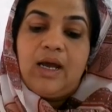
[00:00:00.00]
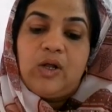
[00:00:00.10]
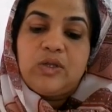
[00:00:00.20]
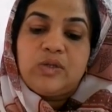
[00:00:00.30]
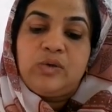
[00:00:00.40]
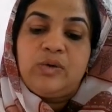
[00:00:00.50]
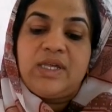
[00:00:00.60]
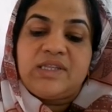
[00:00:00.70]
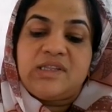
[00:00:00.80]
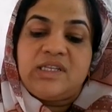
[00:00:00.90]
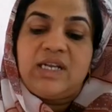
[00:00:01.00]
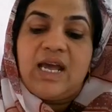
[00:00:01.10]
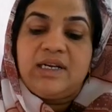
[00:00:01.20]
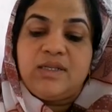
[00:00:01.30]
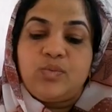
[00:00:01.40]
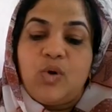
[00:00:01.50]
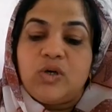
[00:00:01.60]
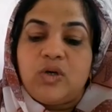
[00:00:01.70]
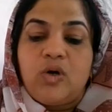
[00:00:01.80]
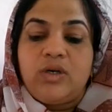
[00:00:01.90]
Also, SSN handles what
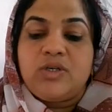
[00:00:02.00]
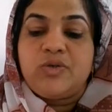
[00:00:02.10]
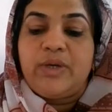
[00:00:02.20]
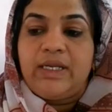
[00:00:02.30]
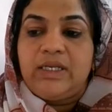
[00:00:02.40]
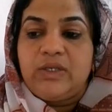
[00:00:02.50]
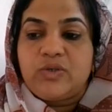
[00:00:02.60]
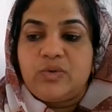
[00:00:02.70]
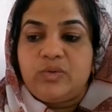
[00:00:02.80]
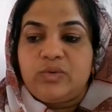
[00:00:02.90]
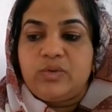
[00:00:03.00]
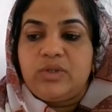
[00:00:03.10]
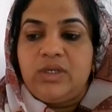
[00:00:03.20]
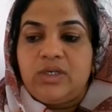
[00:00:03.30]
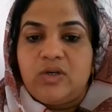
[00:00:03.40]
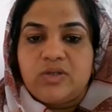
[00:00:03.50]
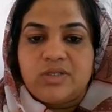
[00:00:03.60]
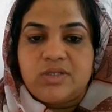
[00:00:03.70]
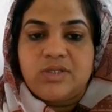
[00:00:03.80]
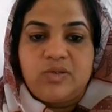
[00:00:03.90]
order do I issue the
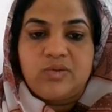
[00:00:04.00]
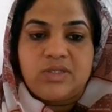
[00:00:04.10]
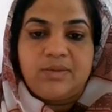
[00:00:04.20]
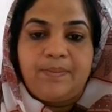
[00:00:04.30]
user.